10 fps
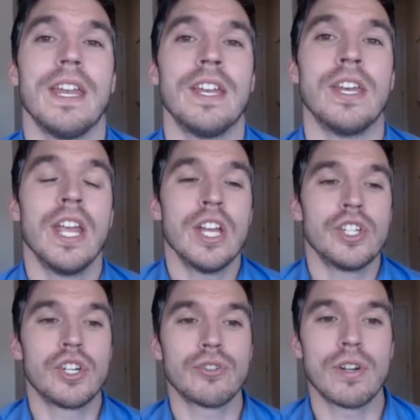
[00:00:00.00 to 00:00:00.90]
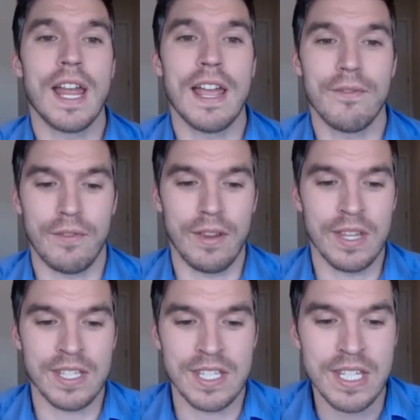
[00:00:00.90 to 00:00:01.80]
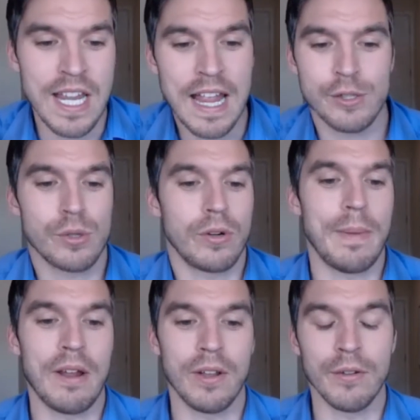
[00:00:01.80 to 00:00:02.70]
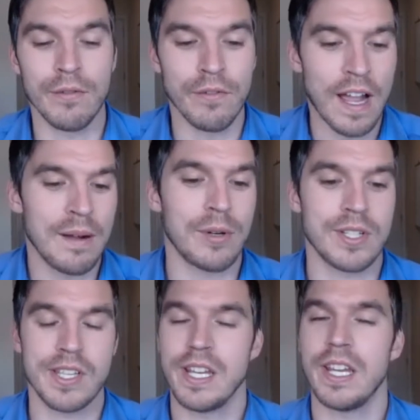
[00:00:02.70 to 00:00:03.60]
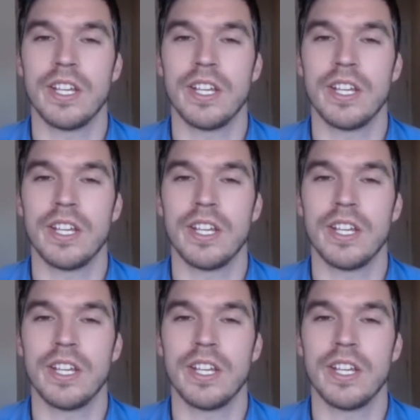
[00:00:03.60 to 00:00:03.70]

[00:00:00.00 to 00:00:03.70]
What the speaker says: and children have this natural amount of vibrancy,